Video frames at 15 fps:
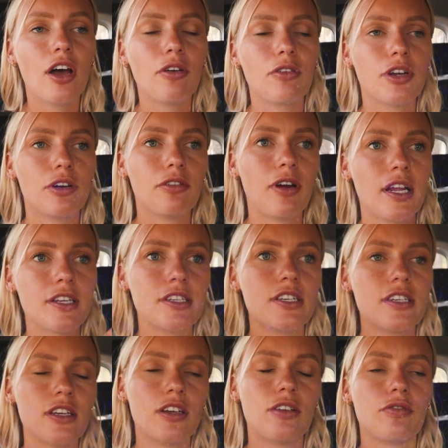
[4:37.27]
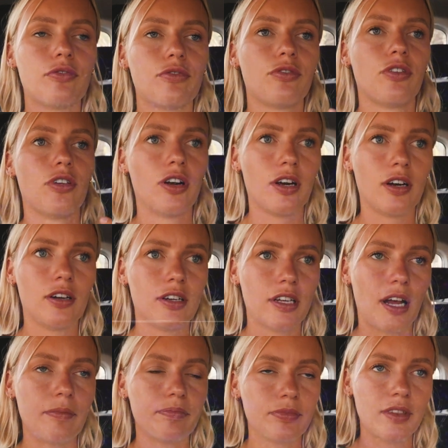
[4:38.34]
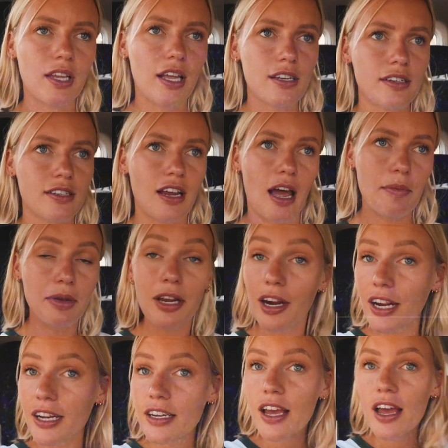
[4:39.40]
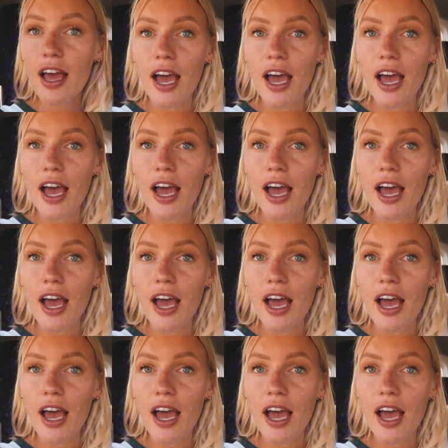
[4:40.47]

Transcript: We rented it for that time period,